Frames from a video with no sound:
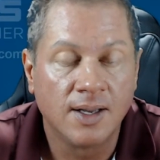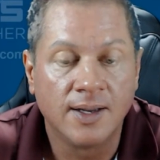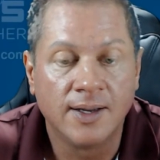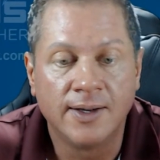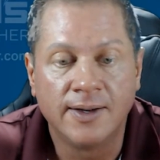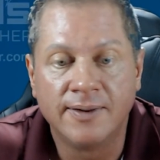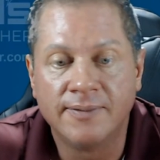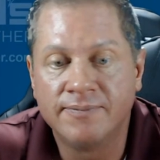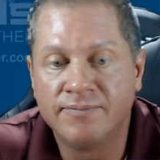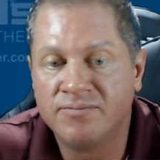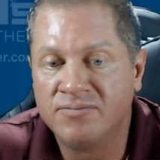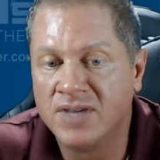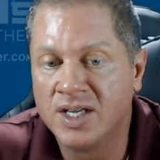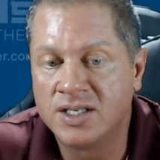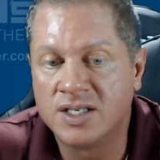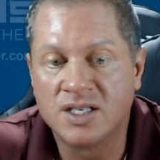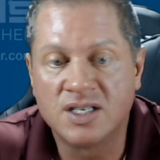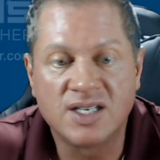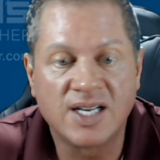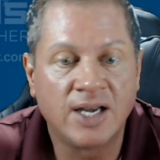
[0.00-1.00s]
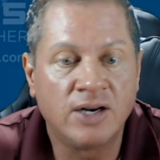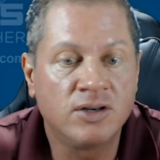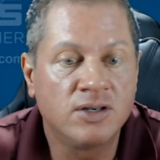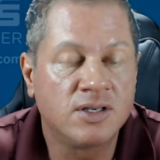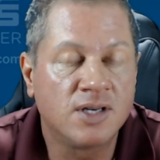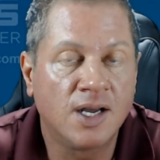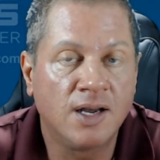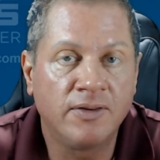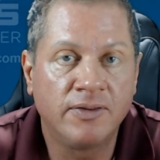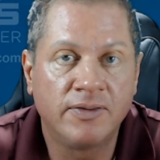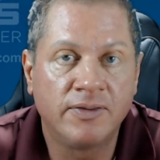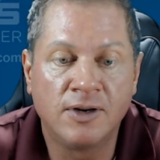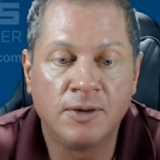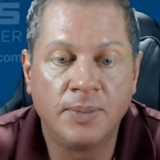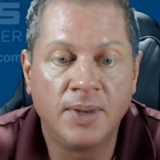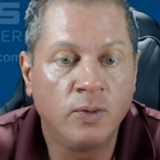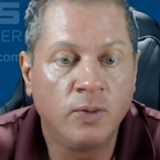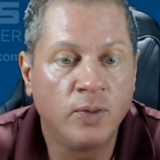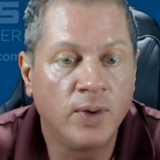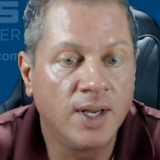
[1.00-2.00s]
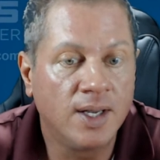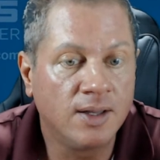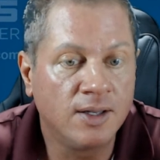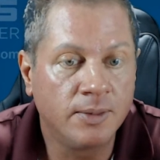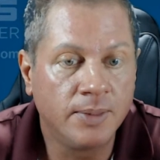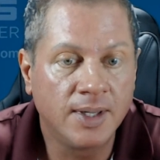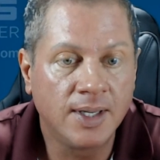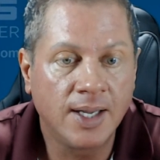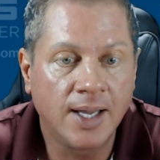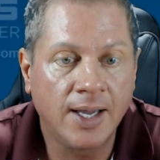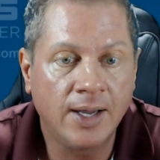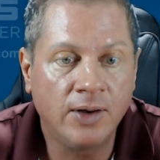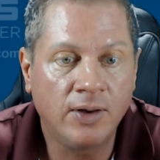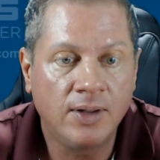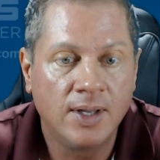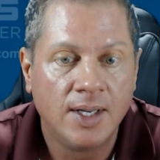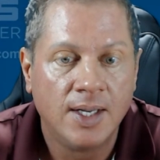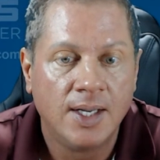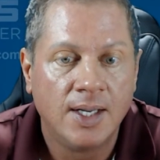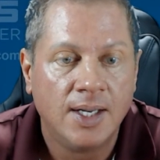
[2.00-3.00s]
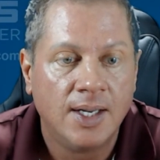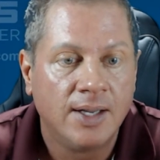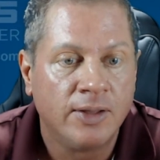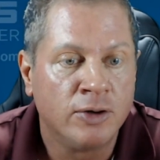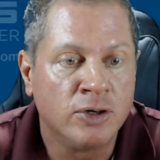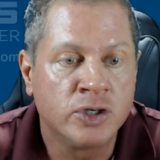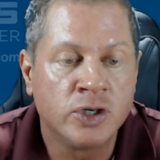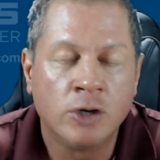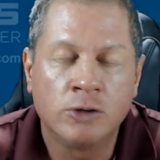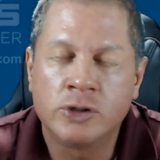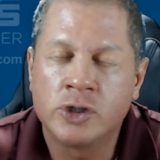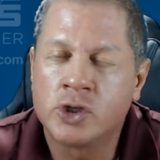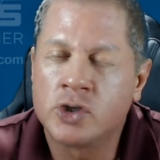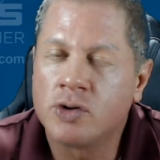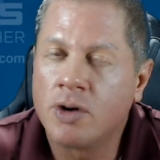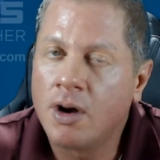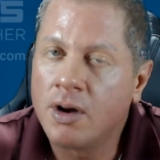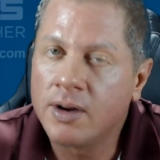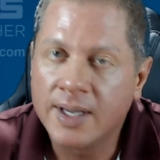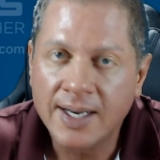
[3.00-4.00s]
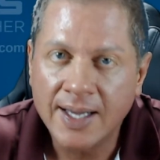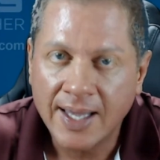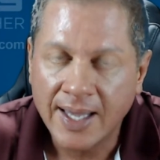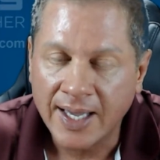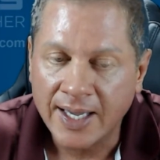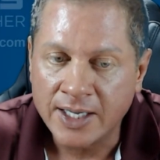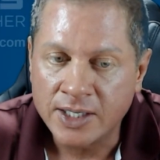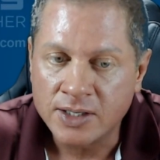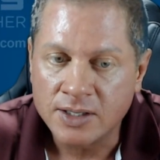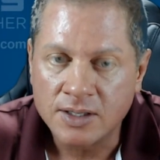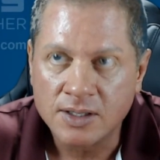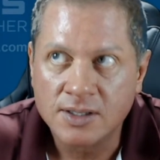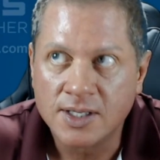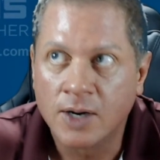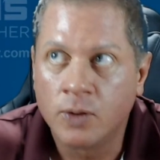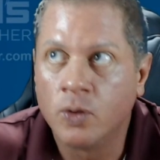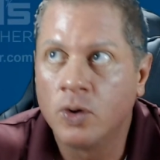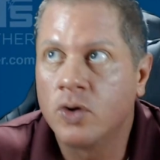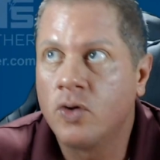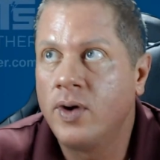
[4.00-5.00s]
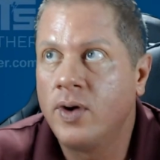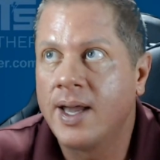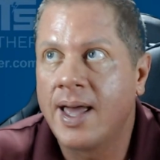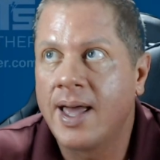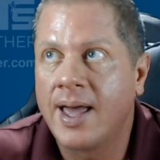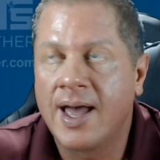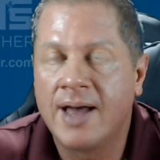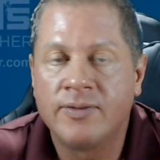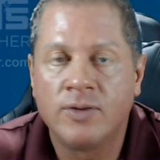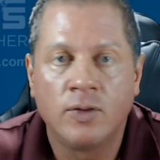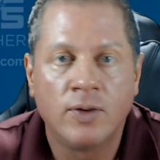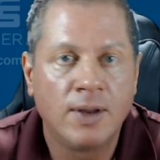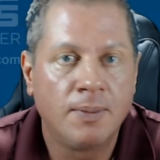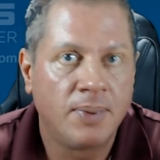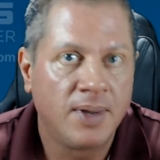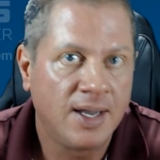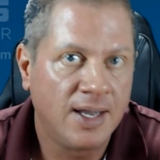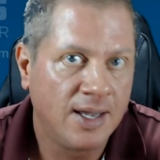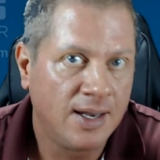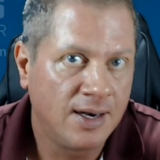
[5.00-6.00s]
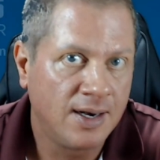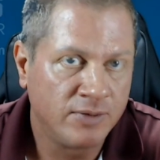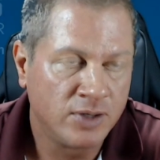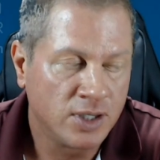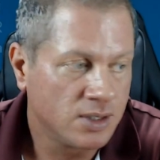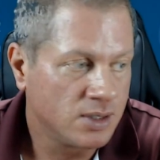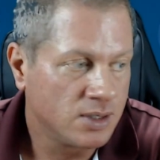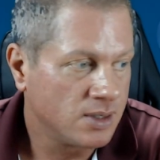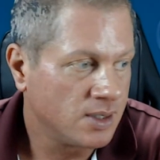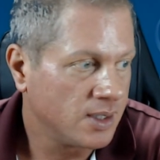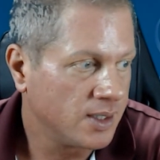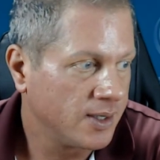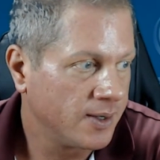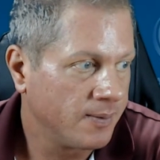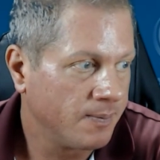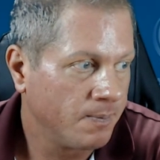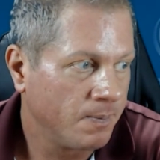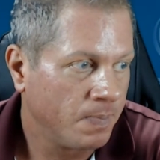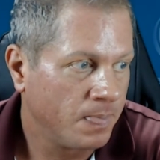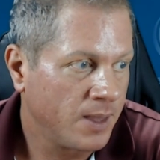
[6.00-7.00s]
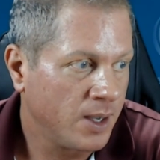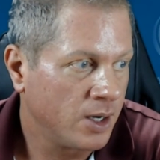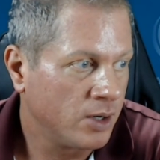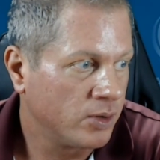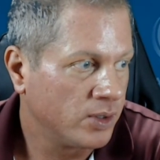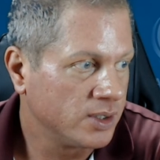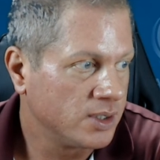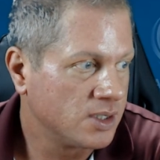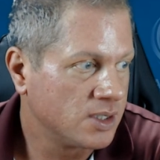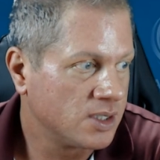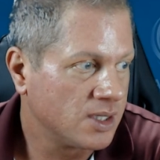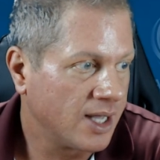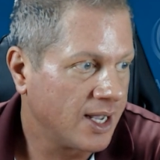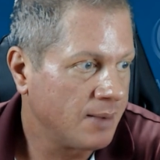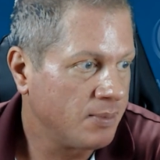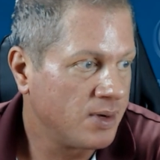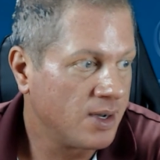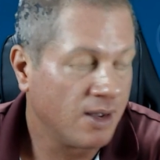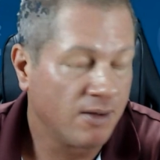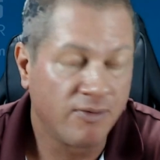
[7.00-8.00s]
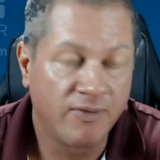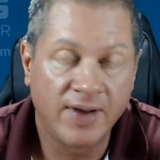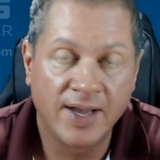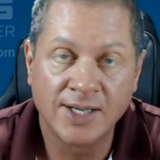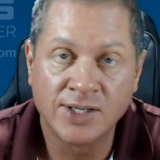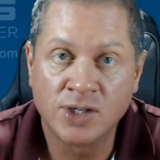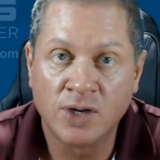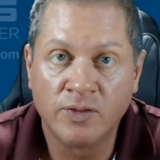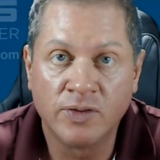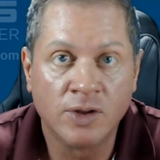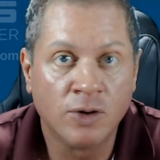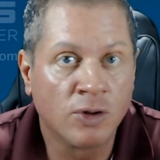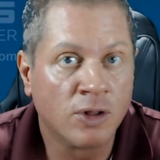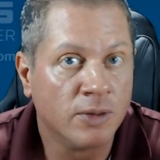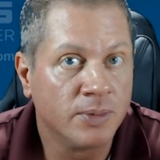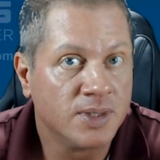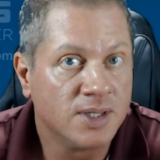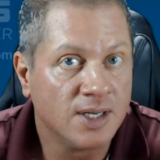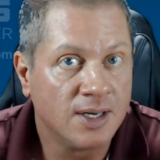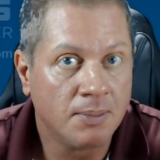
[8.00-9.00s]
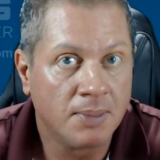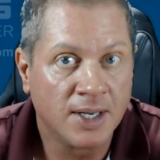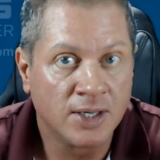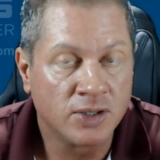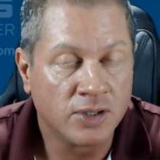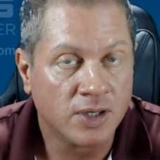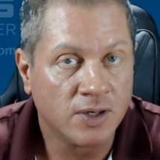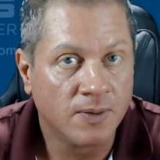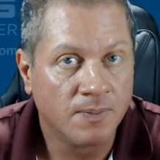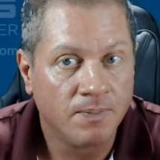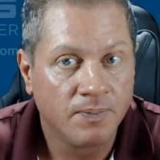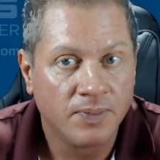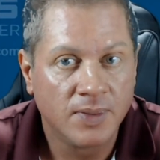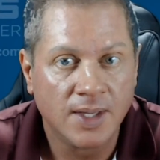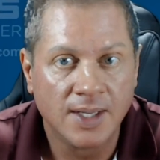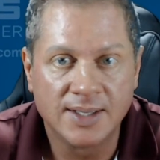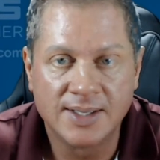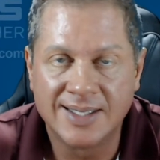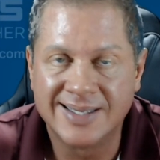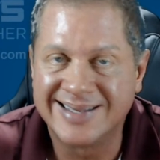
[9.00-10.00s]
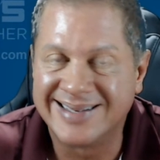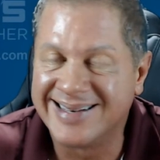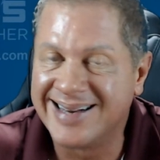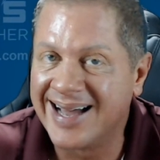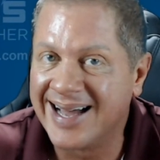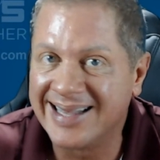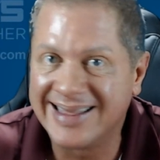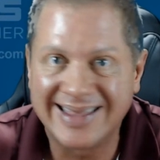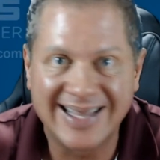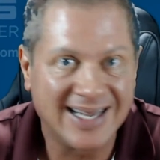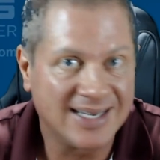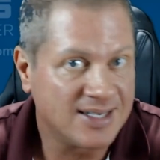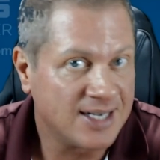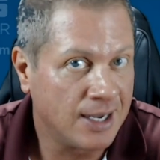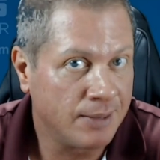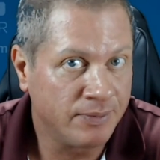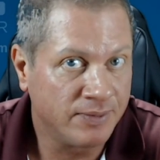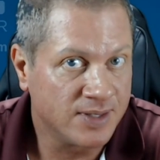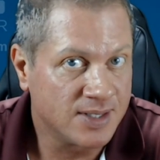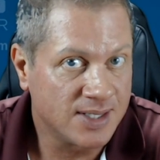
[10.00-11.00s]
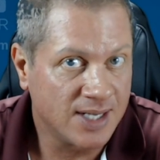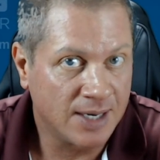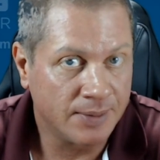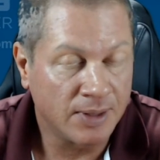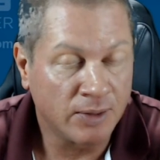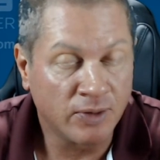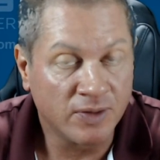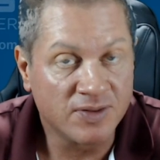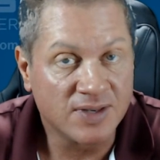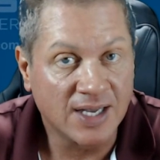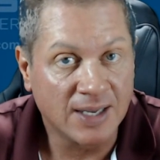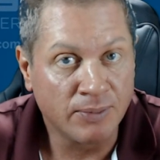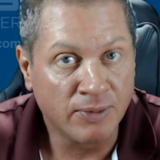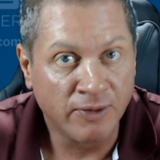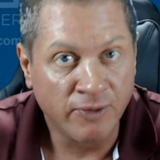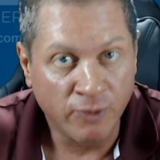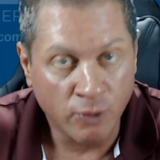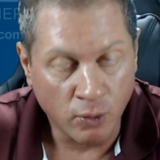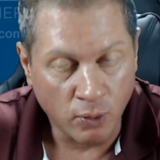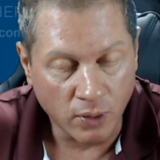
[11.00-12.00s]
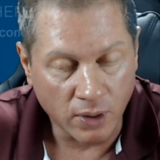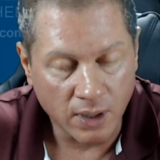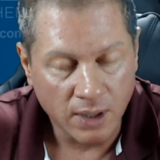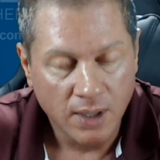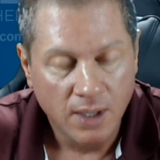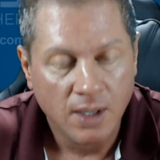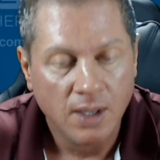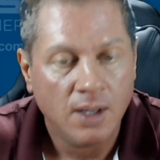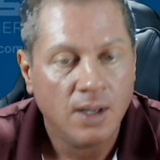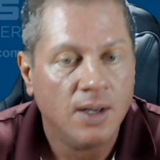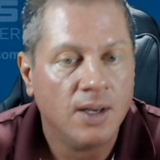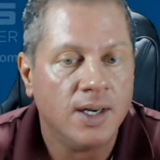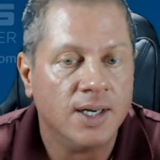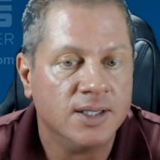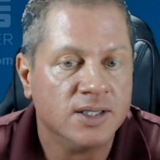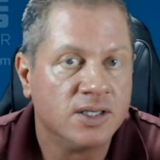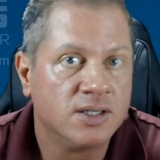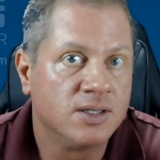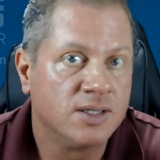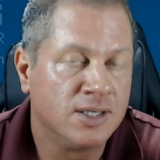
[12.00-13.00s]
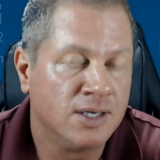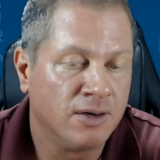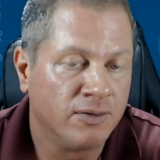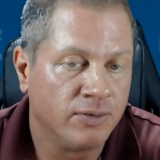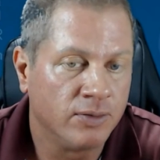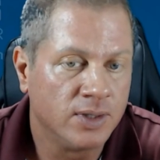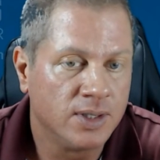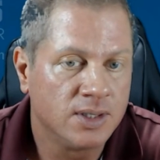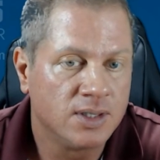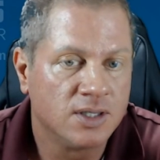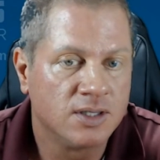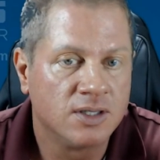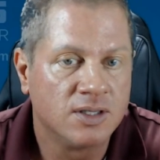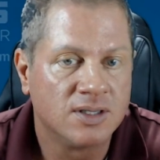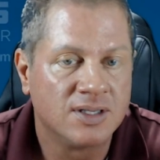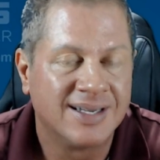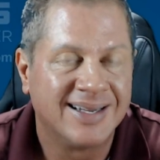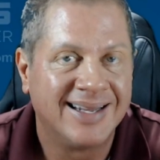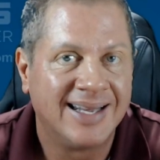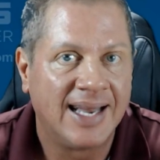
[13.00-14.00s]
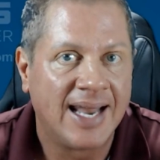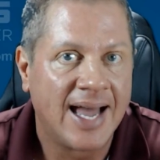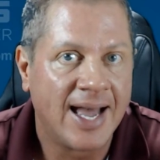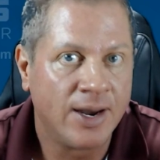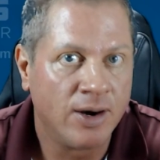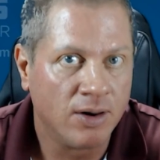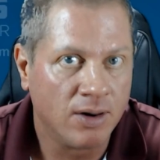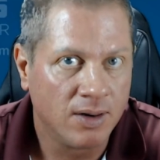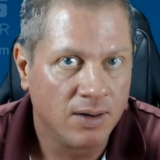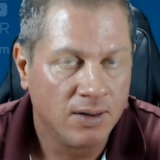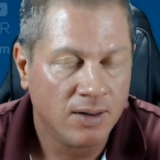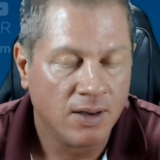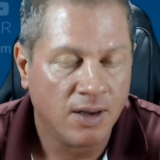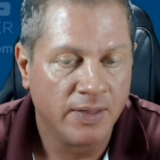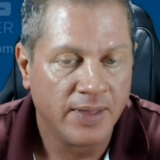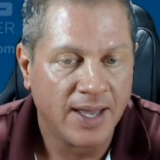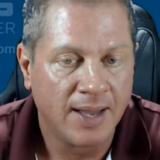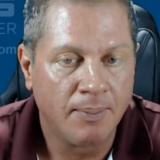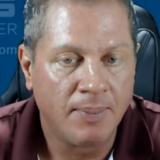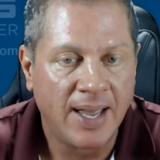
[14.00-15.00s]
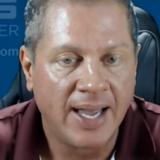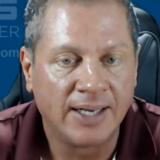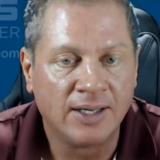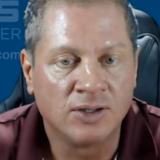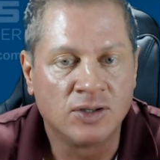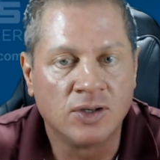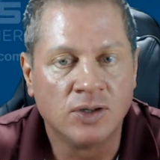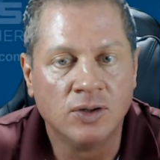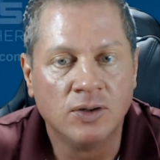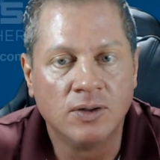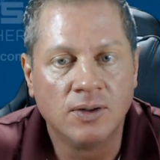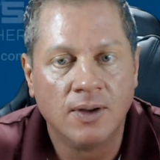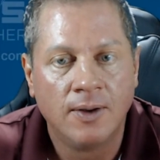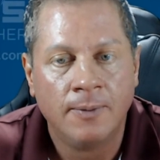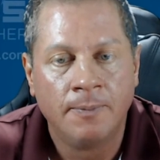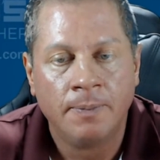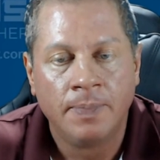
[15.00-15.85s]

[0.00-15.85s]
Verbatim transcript: Um, it's the standard stuff, a little bit of wind, a little bit of hail. There's no strong indications that we're going to have a repeat of just um, you know a slam dunk fest over the Oklahoma City Metro. This is not that type of a setup that we've seen before. Uh, this is different. This is lighter on that magnitude.